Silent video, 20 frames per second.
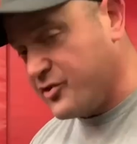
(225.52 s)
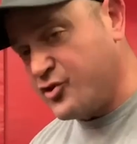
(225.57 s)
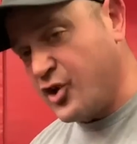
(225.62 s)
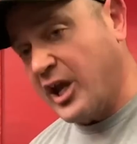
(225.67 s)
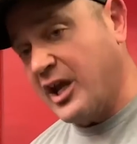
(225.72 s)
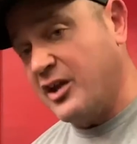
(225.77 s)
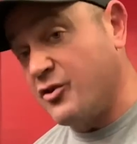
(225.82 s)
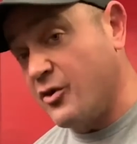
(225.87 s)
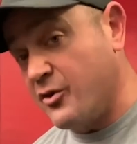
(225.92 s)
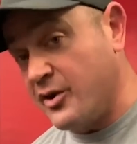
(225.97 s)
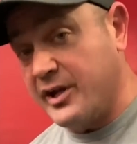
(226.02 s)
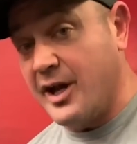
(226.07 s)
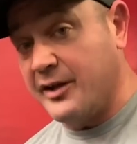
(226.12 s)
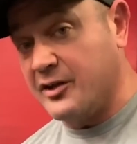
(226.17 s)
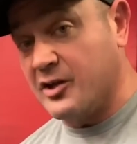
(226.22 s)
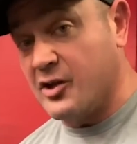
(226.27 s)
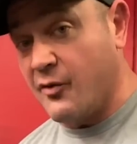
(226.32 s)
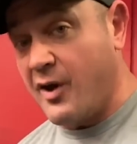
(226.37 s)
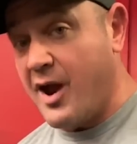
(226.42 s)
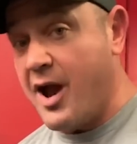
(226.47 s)
of the chain's already
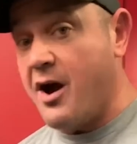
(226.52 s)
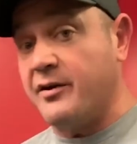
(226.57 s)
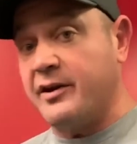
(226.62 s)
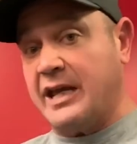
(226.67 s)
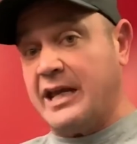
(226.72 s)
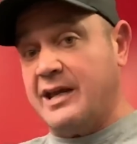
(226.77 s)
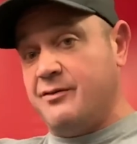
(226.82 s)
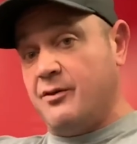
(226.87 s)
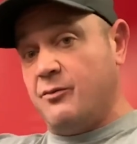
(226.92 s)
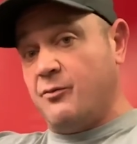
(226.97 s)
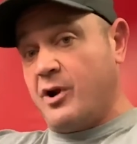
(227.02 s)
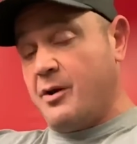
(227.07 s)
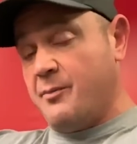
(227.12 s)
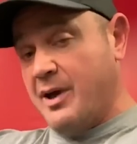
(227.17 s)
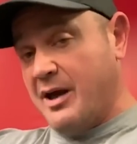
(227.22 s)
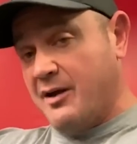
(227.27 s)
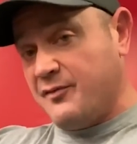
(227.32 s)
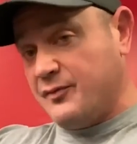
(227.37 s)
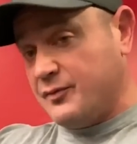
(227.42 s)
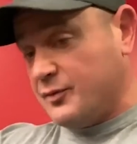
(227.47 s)
on the ground, even when
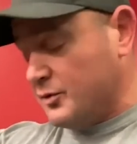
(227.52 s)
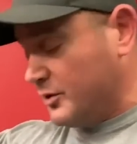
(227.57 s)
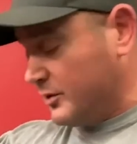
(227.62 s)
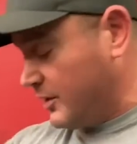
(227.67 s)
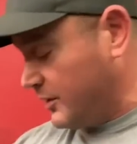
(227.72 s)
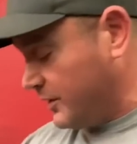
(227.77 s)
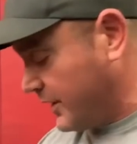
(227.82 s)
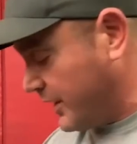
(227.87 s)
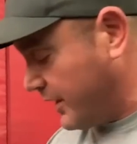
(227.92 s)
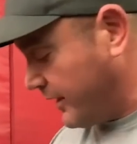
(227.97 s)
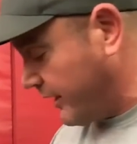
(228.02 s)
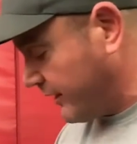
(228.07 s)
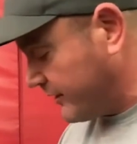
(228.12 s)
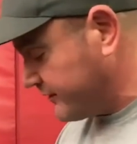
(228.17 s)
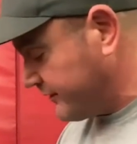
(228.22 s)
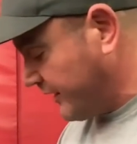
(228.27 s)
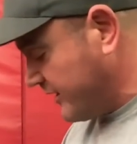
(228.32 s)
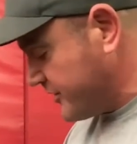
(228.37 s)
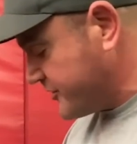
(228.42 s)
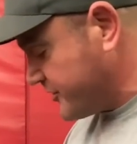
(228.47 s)
I'm at full uh,
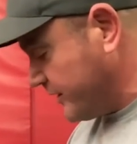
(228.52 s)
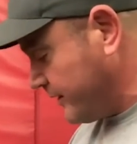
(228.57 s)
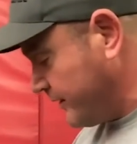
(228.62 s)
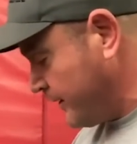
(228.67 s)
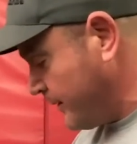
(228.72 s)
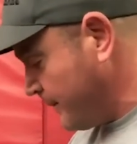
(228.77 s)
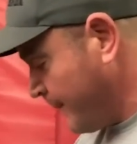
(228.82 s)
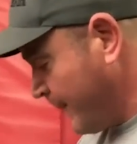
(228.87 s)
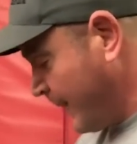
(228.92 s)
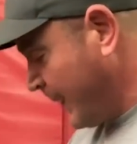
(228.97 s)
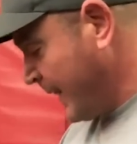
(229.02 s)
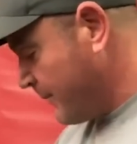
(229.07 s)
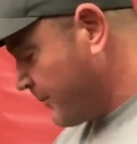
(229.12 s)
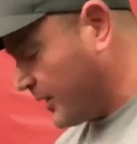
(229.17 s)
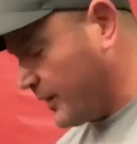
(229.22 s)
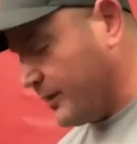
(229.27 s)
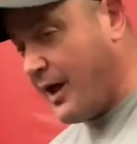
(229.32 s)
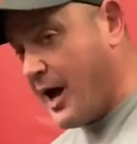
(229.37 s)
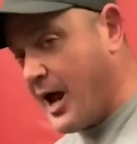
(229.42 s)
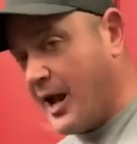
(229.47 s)
extension.
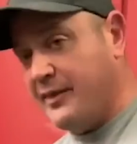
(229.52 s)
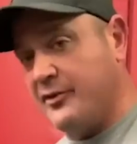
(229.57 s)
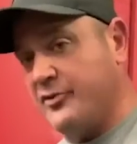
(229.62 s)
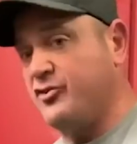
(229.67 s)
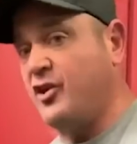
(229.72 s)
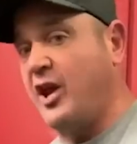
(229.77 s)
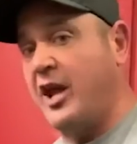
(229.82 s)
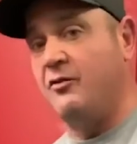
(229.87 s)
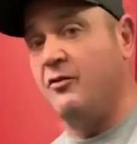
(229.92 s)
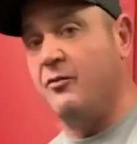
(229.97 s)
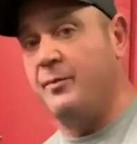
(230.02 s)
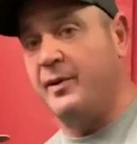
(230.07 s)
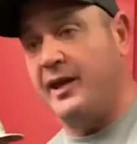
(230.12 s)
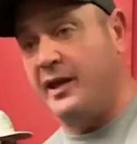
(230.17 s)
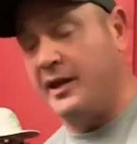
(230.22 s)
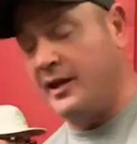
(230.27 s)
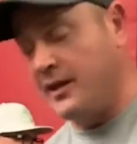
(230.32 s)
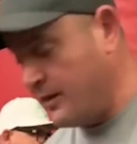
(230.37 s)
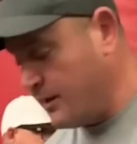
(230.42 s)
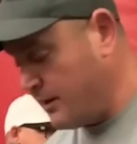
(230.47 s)
But a lot of the chain will
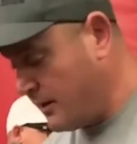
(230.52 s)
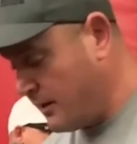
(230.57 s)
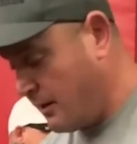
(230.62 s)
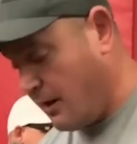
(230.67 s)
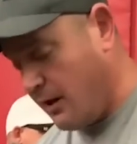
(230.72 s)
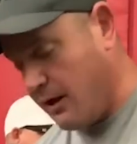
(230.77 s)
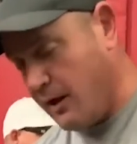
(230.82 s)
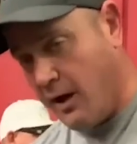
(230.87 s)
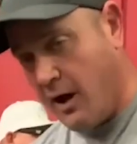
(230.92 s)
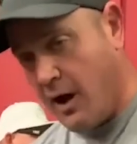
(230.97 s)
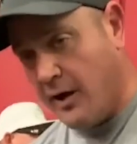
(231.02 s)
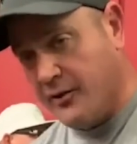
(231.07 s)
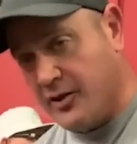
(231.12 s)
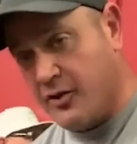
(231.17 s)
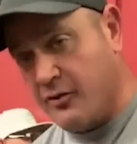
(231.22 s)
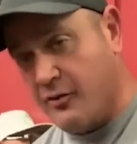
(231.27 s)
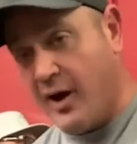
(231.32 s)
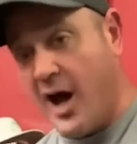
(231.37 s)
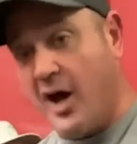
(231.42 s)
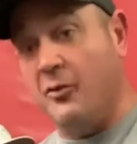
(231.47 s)
be uh, on
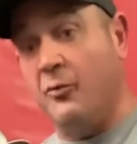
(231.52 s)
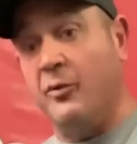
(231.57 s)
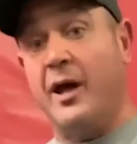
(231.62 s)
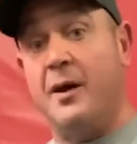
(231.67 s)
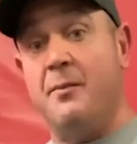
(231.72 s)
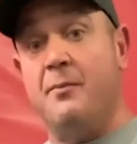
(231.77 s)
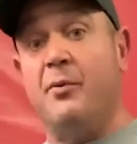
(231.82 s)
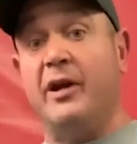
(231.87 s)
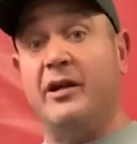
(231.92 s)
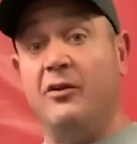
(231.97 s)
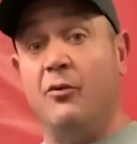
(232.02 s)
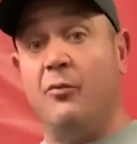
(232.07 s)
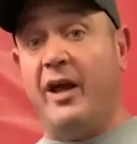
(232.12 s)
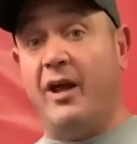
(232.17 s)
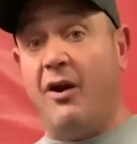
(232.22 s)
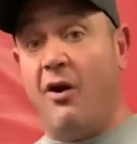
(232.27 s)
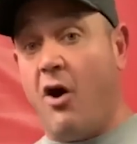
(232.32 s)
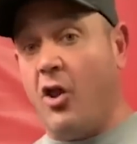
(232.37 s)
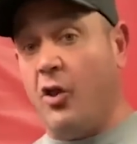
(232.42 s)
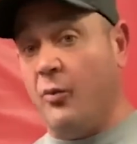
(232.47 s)
the ground when I bring the
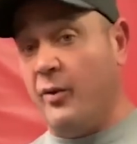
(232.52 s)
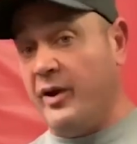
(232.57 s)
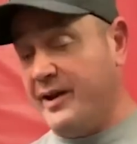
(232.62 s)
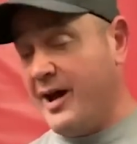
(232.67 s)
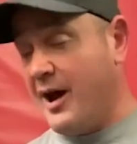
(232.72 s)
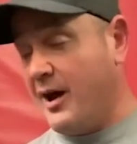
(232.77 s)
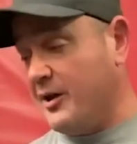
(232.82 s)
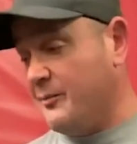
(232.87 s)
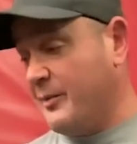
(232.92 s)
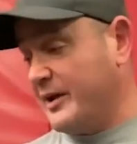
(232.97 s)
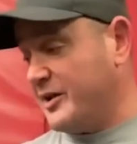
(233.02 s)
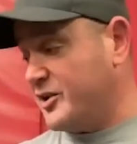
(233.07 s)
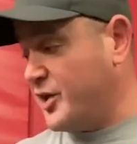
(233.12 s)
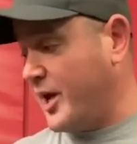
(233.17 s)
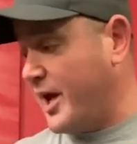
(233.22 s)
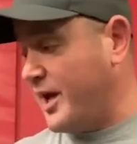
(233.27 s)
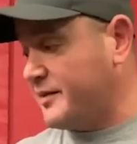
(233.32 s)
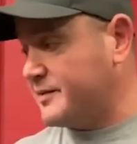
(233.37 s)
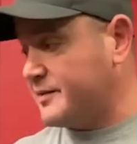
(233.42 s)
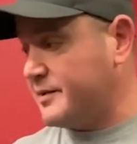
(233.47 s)
weight all the way down to my
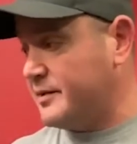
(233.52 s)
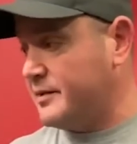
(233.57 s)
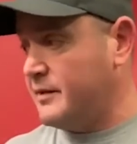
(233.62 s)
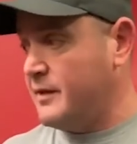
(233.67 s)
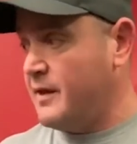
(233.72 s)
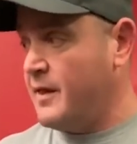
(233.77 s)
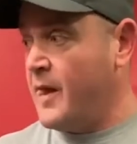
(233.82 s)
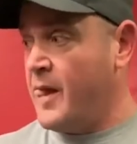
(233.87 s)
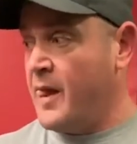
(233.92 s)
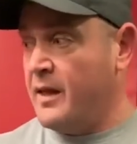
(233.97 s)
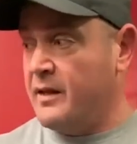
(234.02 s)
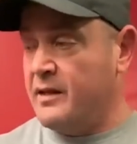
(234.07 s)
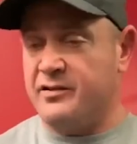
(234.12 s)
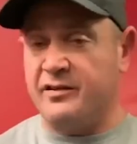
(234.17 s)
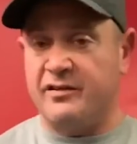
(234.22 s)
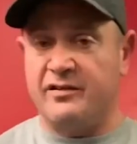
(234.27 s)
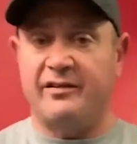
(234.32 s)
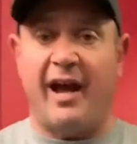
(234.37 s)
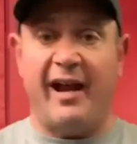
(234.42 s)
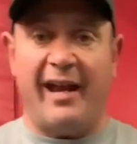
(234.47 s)
chest.
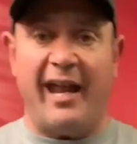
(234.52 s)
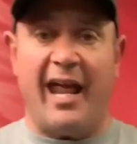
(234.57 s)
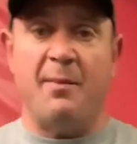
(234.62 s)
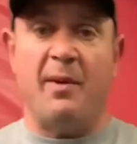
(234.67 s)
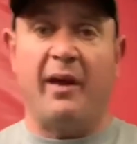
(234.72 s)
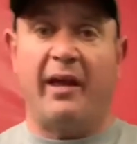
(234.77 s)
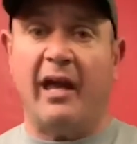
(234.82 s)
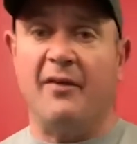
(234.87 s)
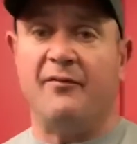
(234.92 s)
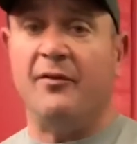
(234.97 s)
This is dynamic